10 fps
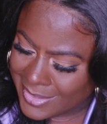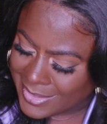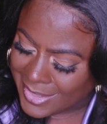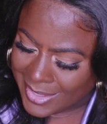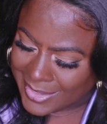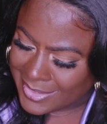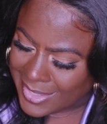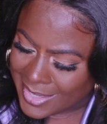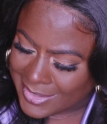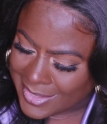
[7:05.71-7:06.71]
She is
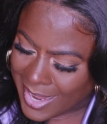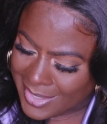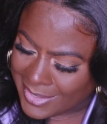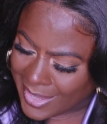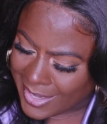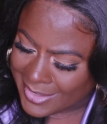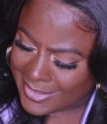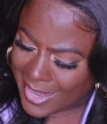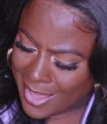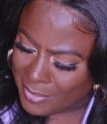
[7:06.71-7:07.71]
not shining like a
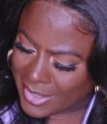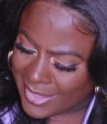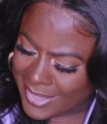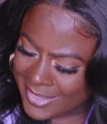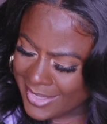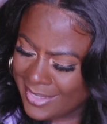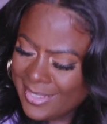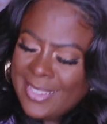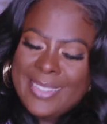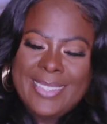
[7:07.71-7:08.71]
diamond, honey.